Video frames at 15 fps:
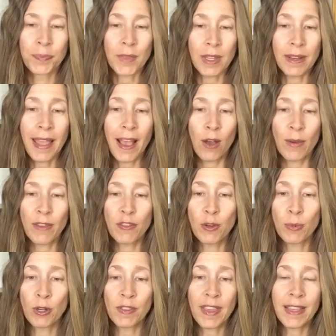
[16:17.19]
Now, if your
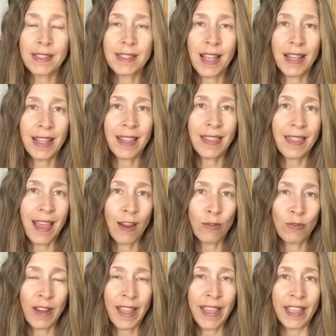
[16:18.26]
birthday is not in that
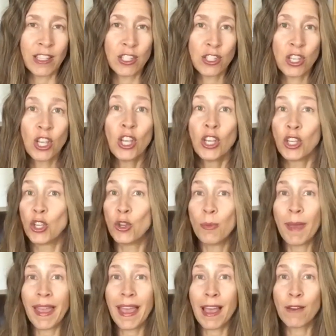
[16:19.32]
range, you
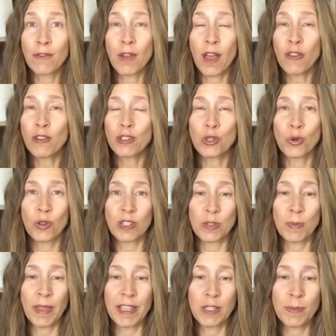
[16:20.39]
may have other Taurus
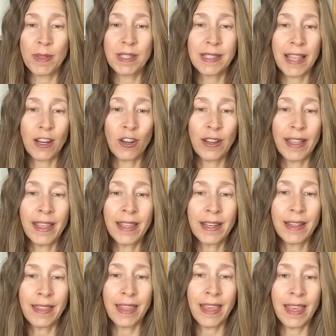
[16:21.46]
placements that are
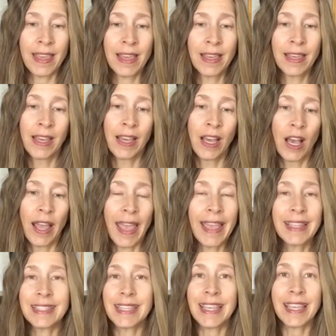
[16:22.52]
in the
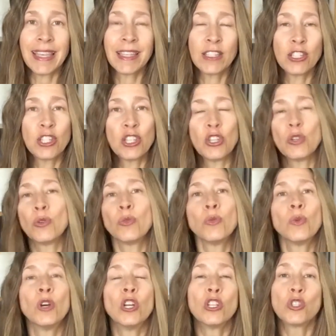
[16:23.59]
18
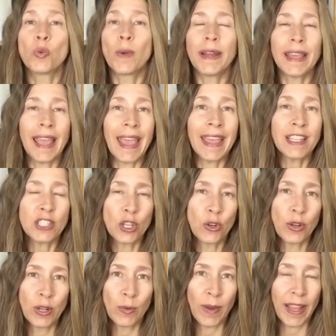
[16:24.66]
to 28
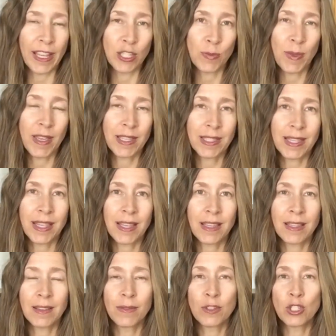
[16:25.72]
degree range, because
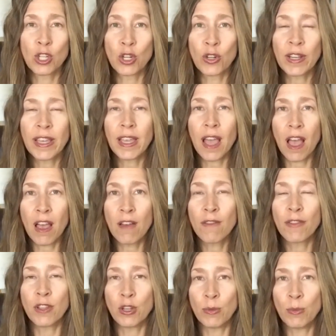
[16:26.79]
the degree of
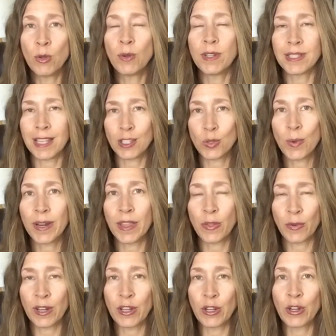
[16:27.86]
the new moon is at
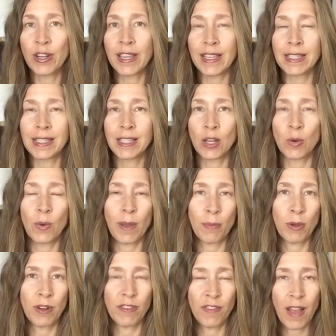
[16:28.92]
23 degrees. So I
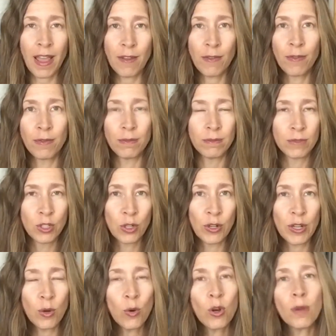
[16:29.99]
put a 5
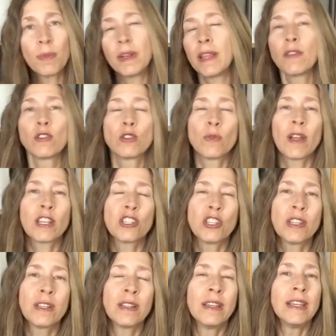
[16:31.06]
degree orb in either
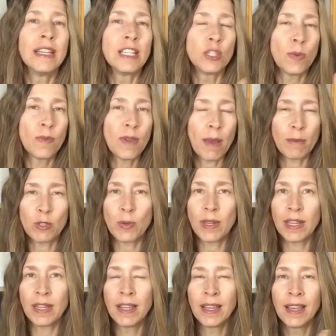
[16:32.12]
direction. So we've got
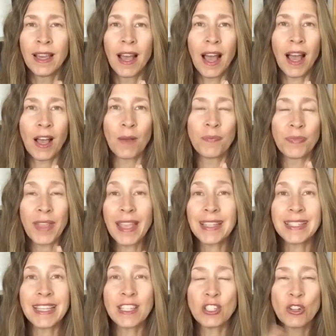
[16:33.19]
between
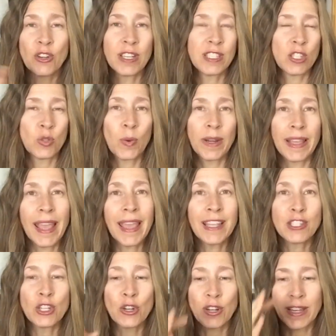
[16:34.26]
18 degrees and 28
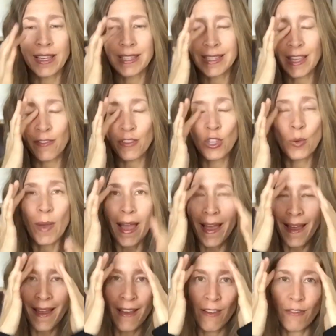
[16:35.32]
degrees if you
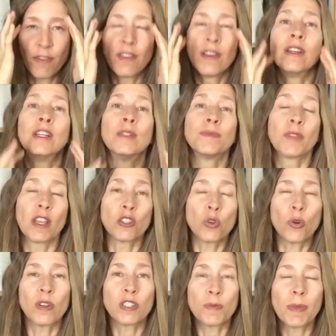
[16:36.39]
have a
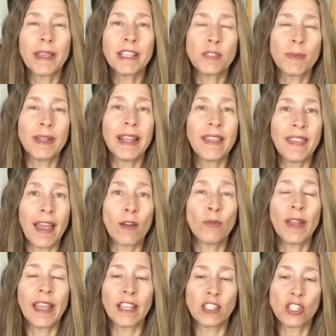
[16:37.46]
Taurus placement in that
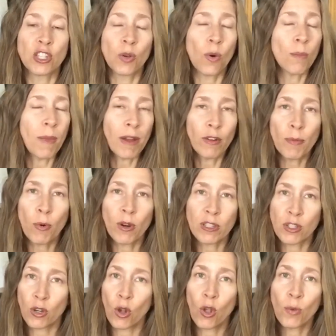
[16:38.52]
range. So my reports
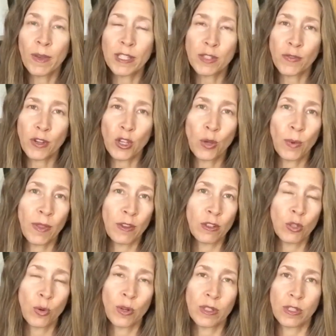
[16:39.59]
are always for you, whether
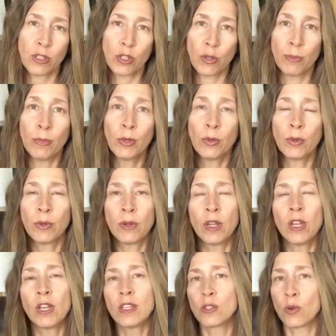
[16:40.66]
Taurus is your moon,
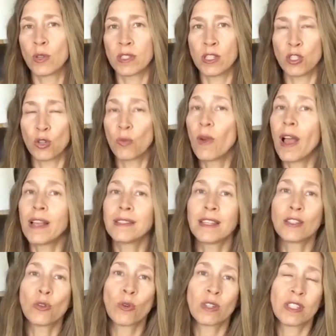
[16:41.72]
Taurus is your rising,
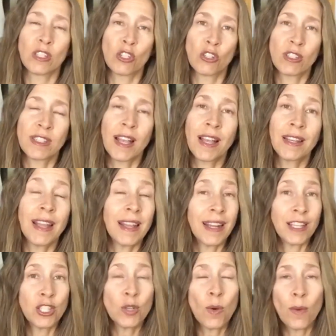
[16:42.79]
Taurus is your sun. And I
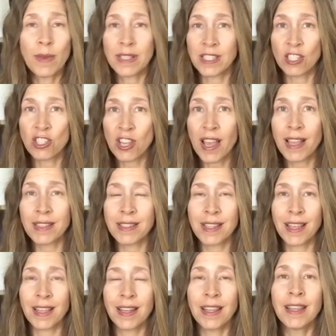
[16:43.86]
do always suggest
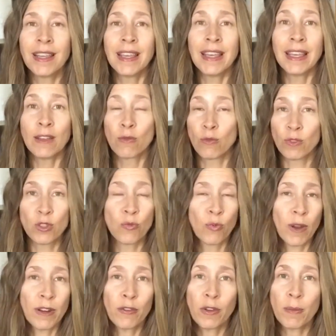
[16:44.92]
that you
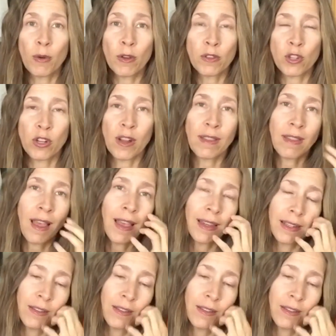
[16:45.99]
run a free birth chart online.